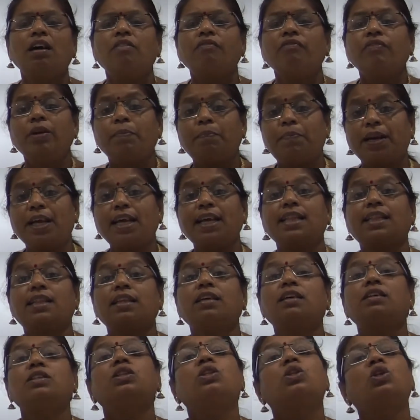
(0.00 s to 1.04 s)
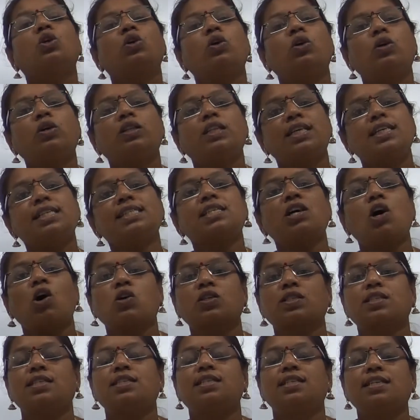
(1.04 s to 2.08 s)
We'll breathe through this
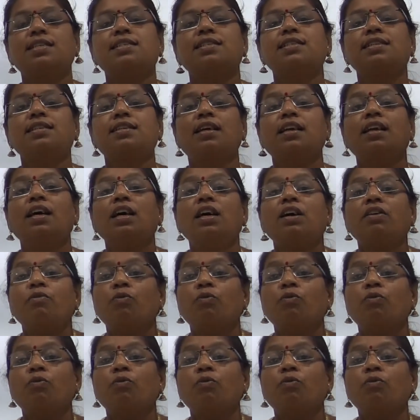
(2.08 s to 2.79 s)
oxygen, isn't it?